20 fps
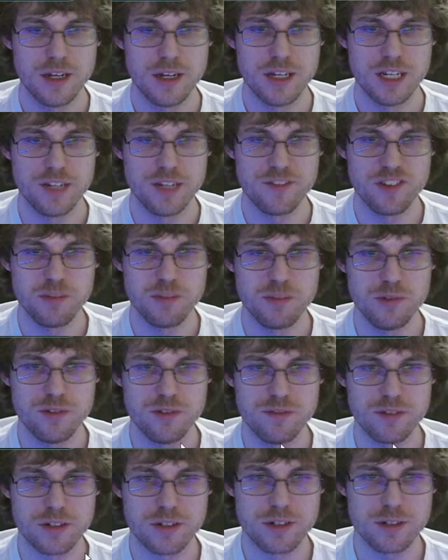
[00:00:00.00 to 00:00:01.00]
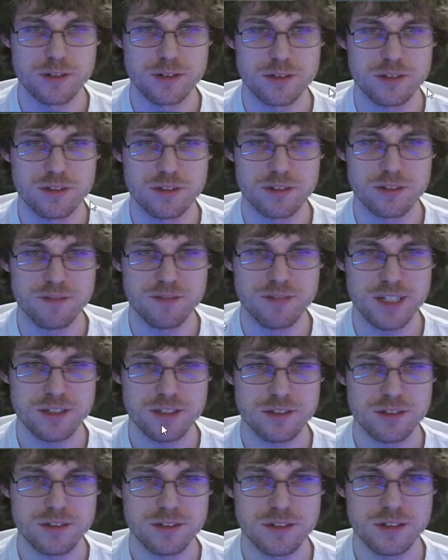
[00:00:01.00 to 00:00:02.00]
And if you move your cursor
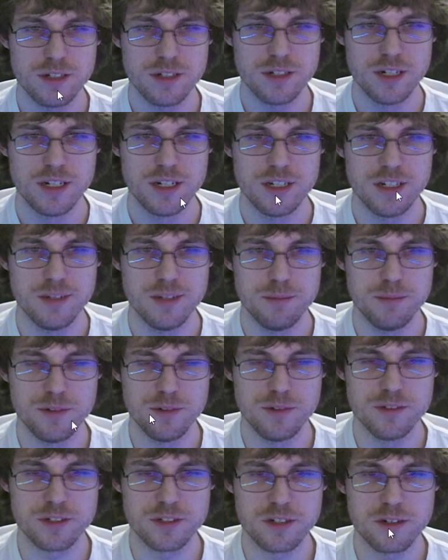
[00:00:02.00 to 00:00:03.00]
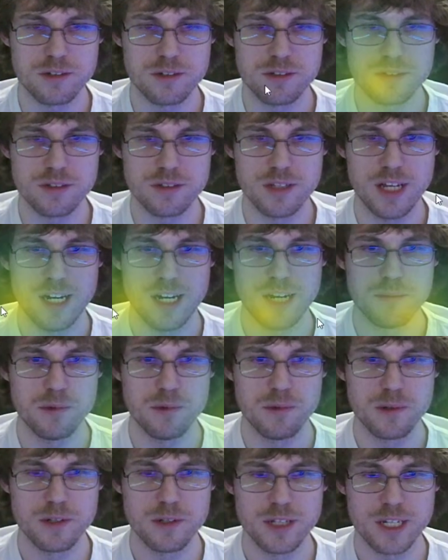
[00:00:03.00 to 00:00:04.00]
faster, it moves your cursor a lot
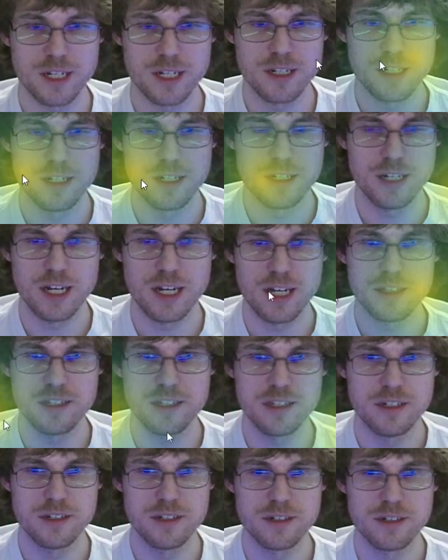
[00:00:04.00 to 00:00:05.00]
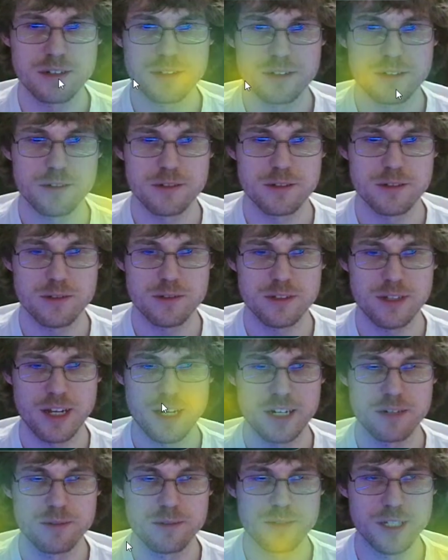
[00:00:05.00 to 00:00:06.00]
more, like in a non-linear
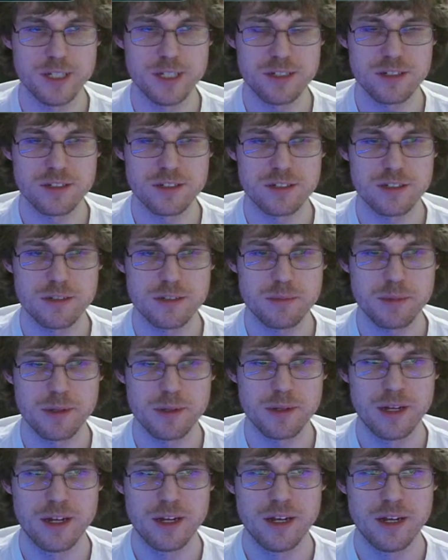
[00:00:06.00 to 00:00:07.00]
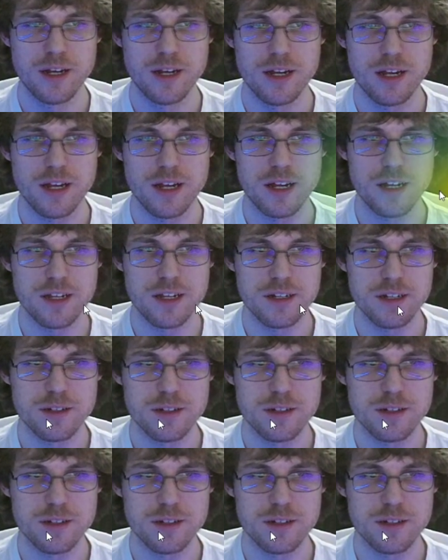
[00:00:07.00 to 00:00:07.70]
kind of relationship. And